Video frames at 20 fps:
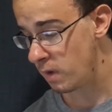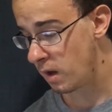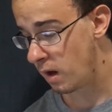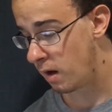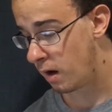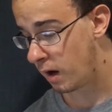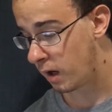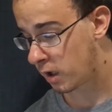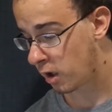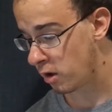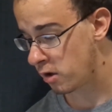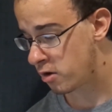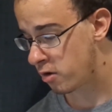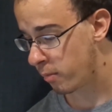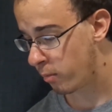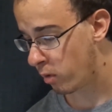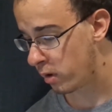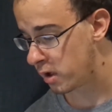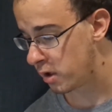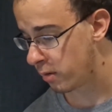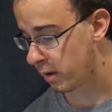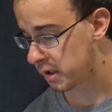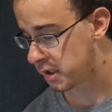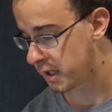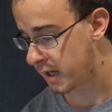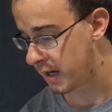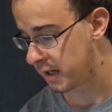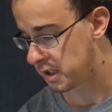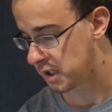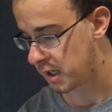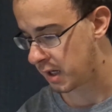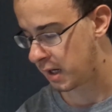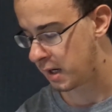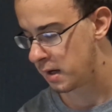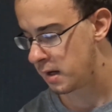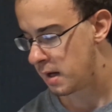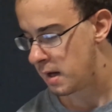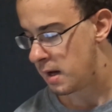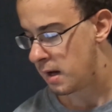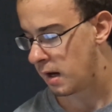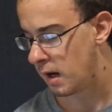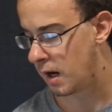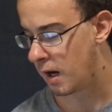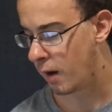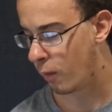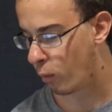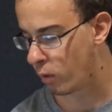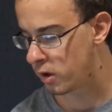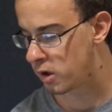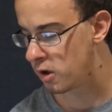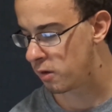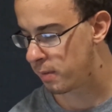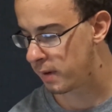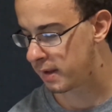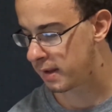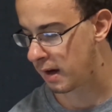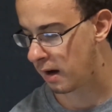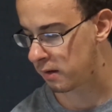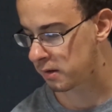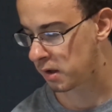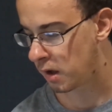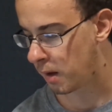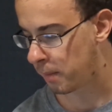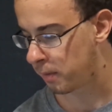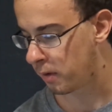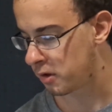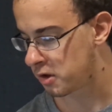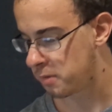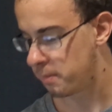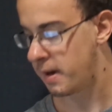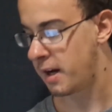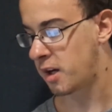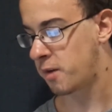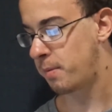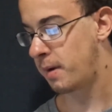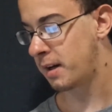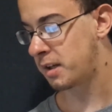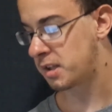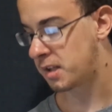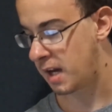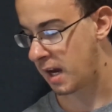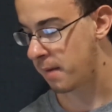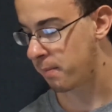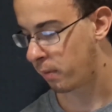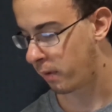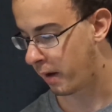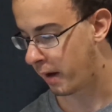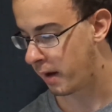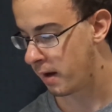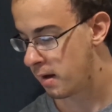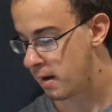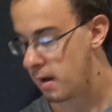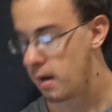Uh, Country Boy USA said, uh, would you be down to upload some Xbox gameplay?